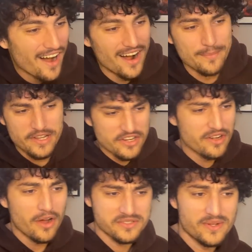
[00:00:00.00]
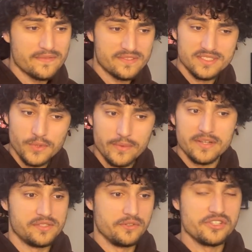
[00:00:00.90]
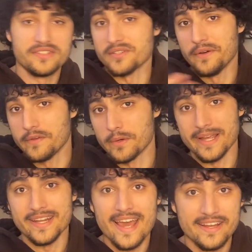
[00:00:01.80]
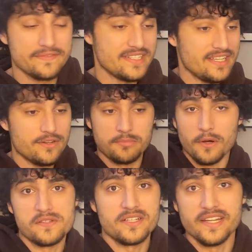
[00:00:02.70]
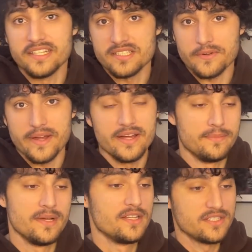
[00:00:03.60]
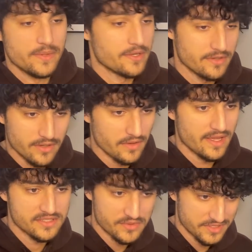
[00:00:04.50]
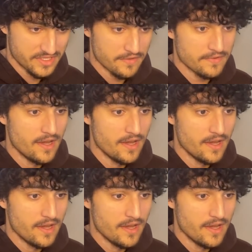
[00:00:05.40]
And you also have square resolution, so if you want to make an NFT or post it on Instagram, Twitter, all that sort of stuff.